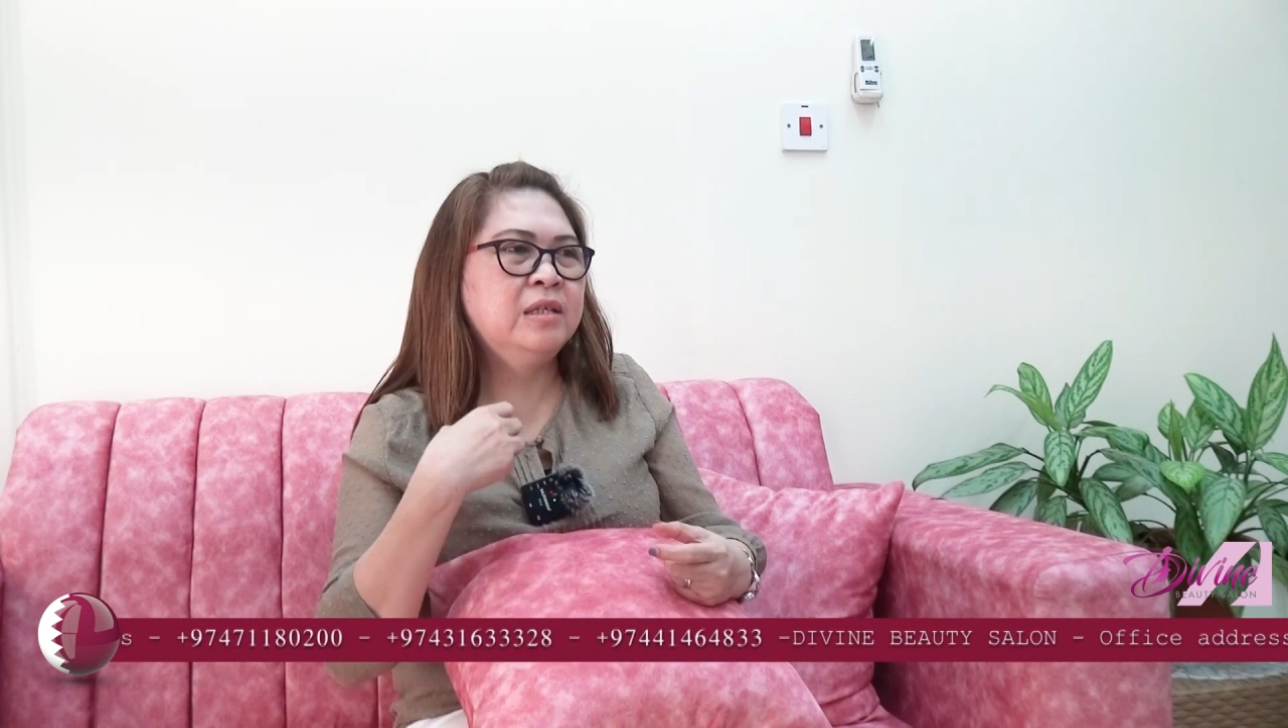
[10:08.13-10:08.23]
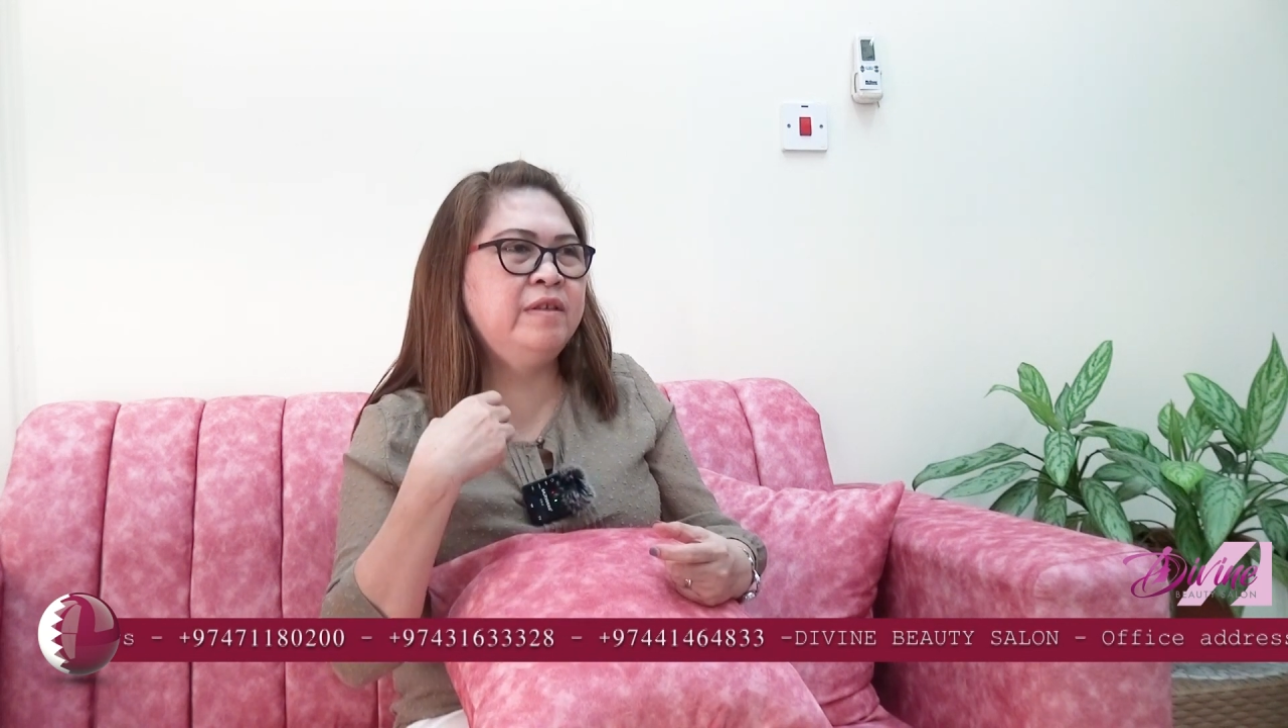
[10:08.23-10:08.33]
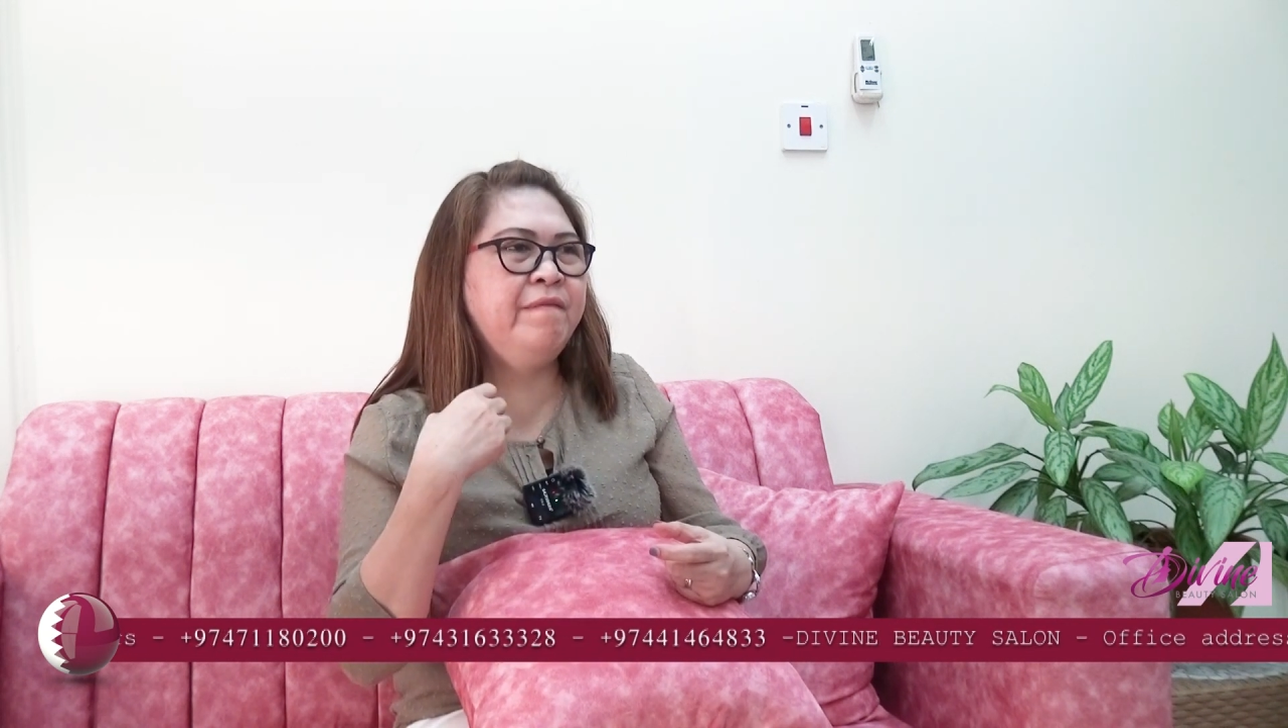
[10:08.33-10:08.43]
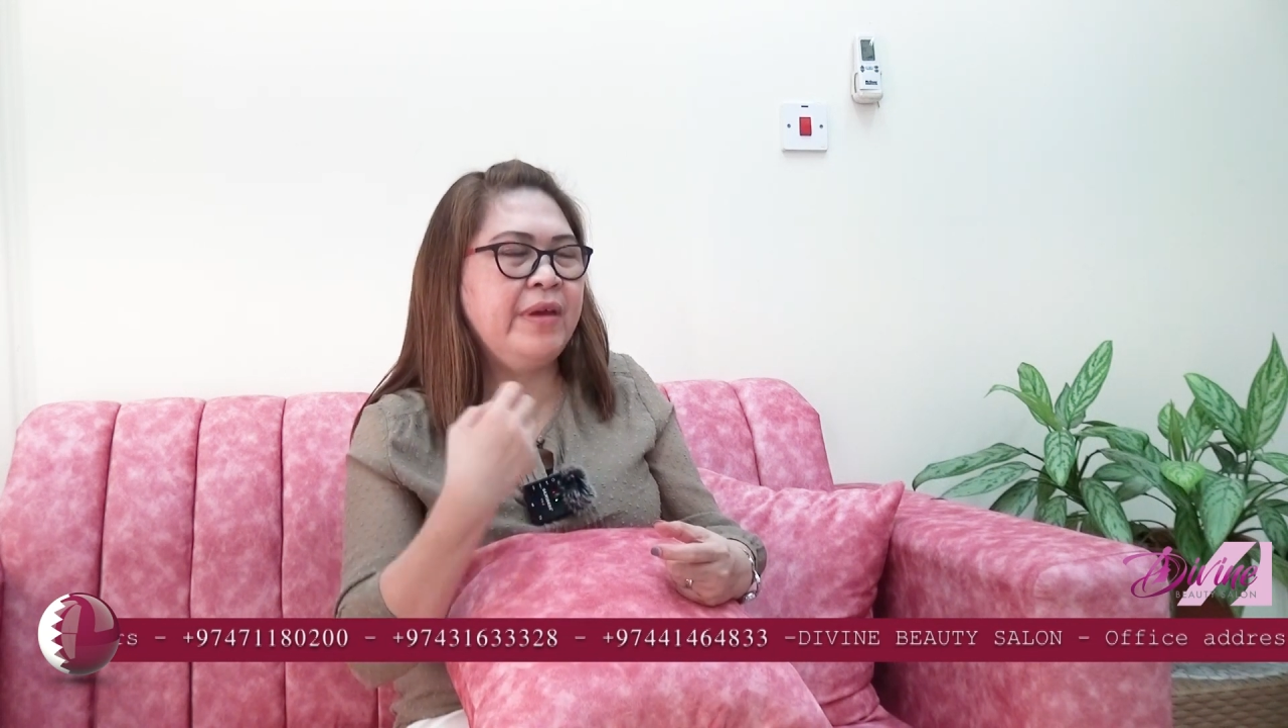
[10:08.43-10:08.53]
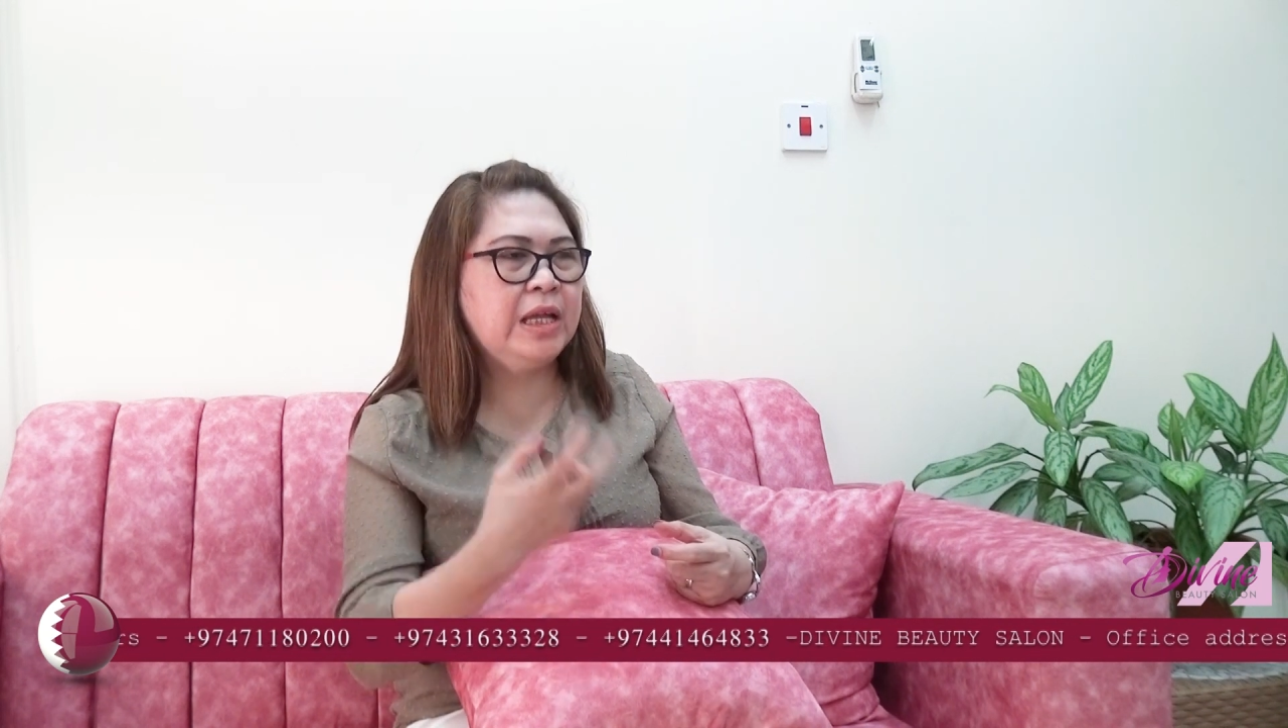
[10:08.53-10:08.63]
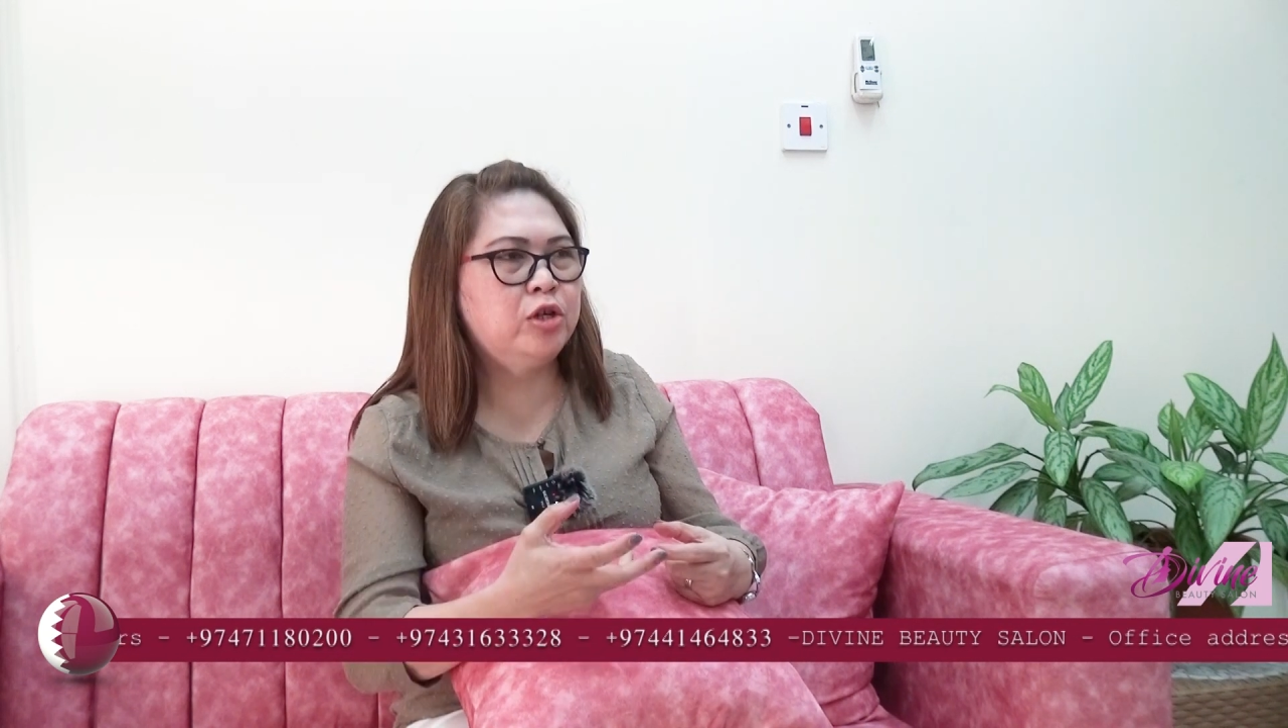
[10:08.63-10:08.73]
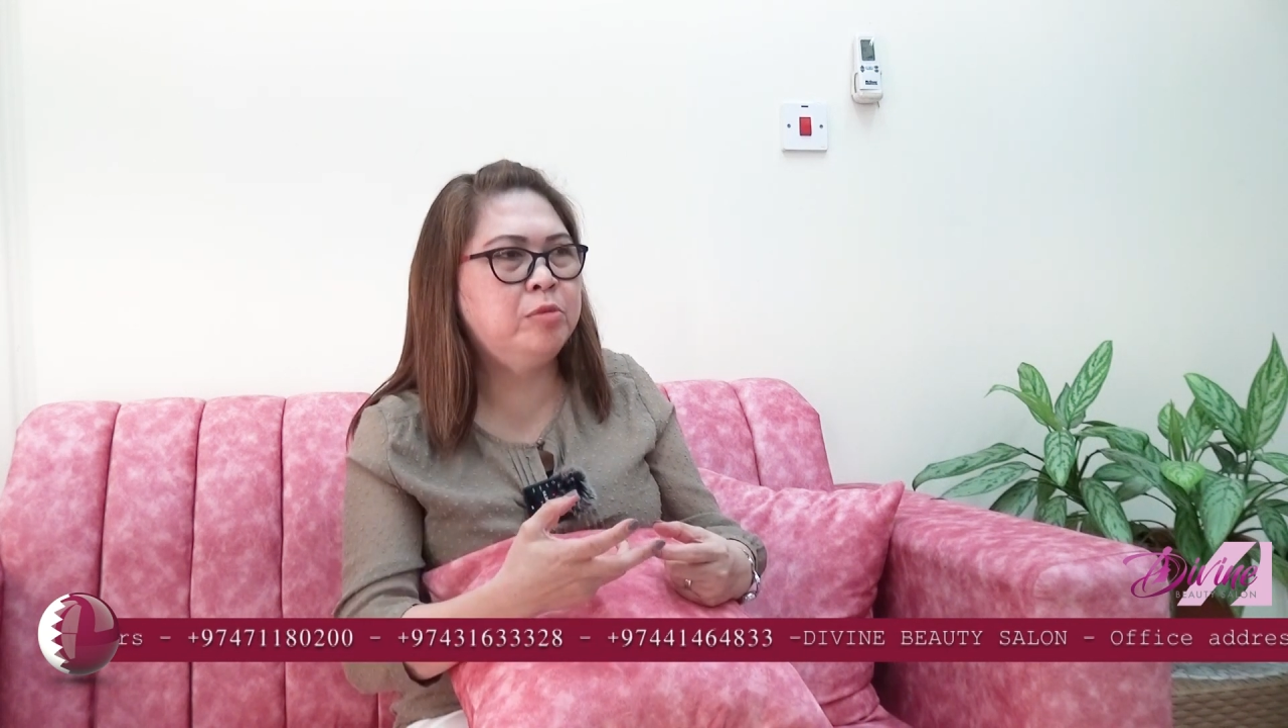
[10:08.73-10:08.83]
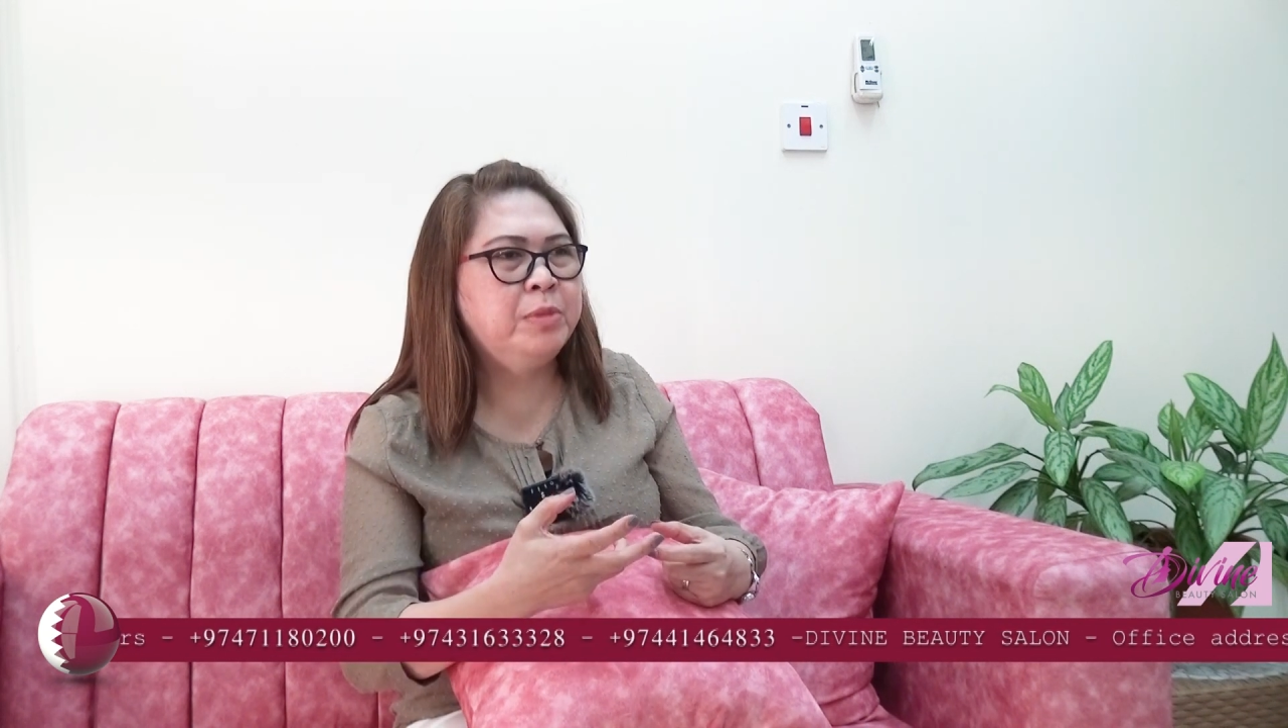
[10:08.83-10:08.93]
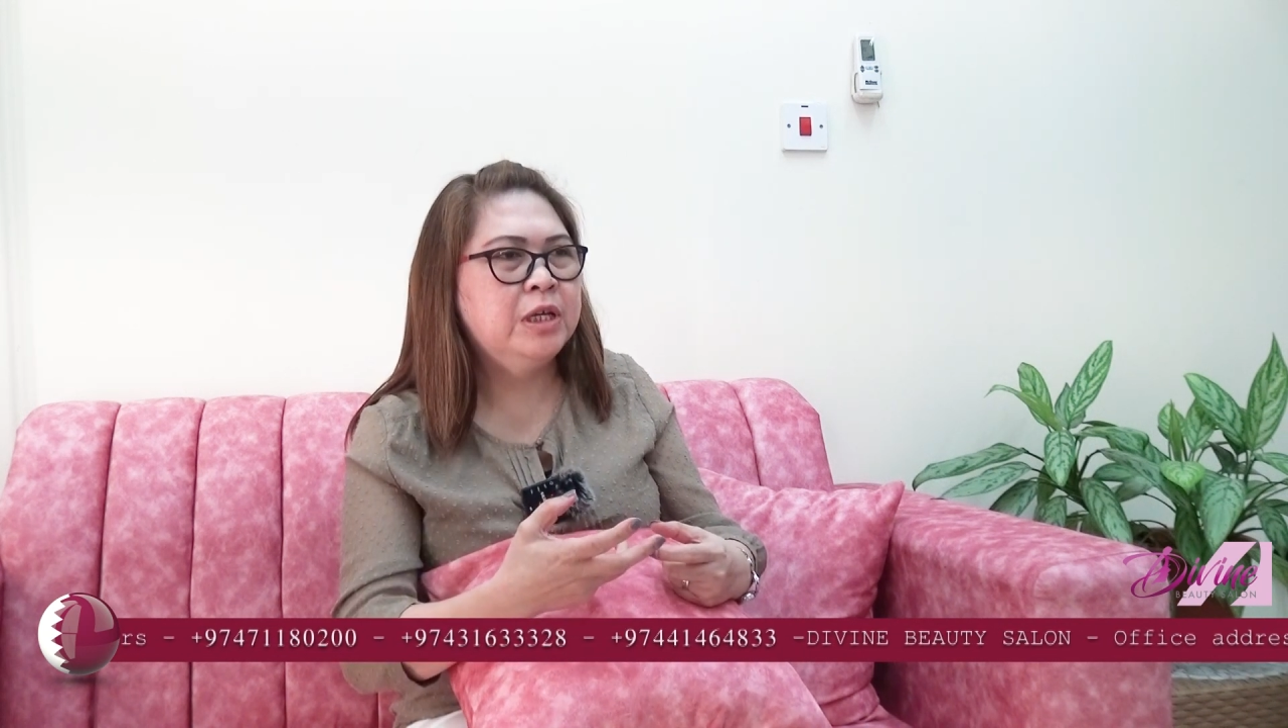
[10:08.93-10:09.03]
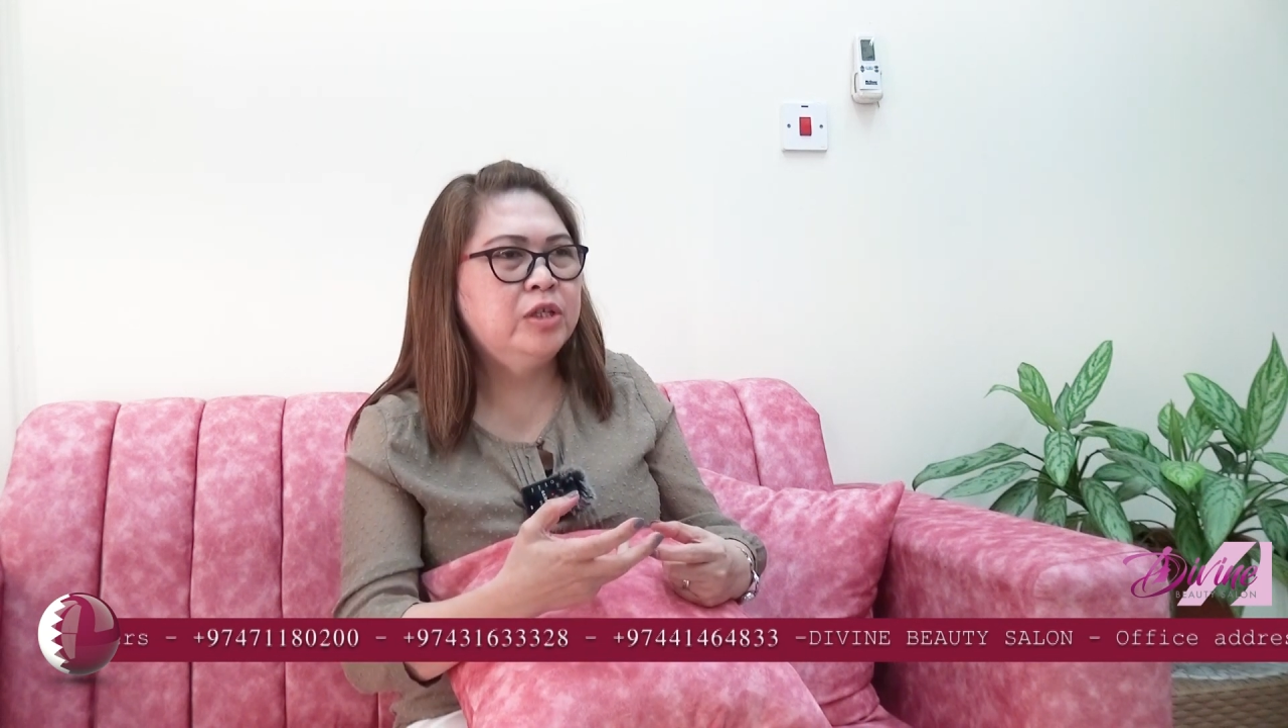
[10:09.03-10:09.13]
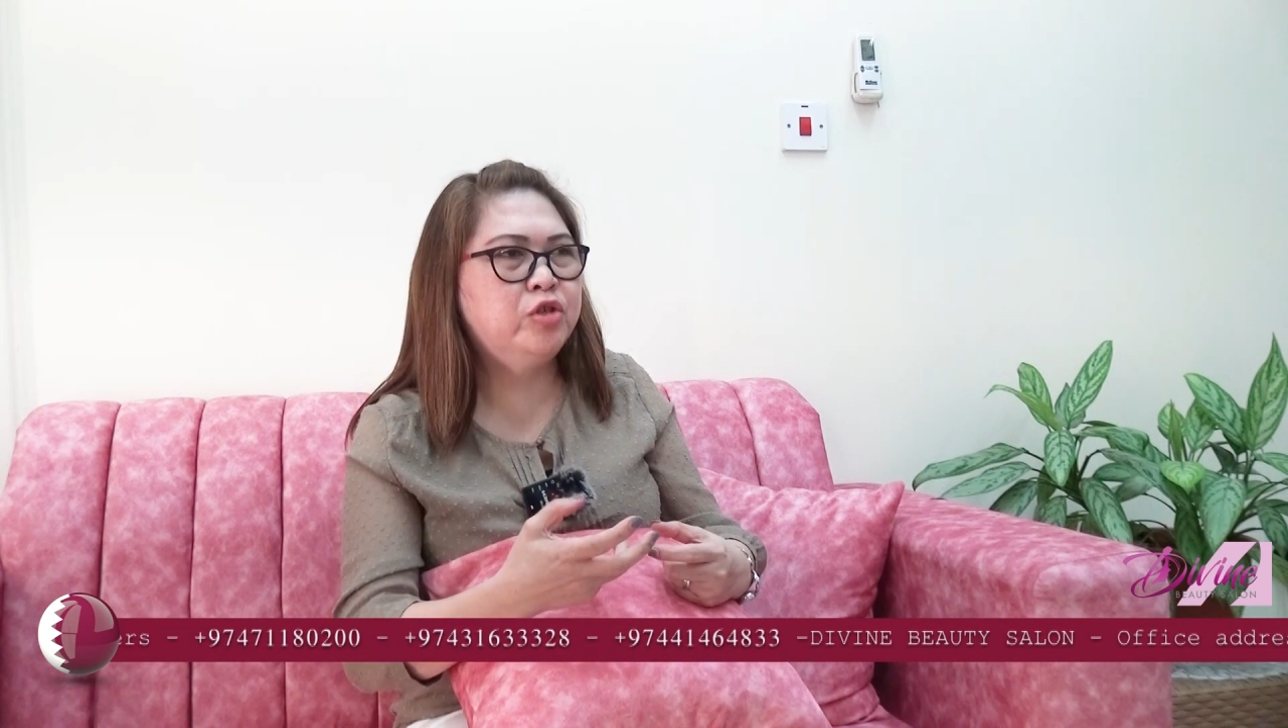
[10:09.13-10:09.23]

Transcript: developed,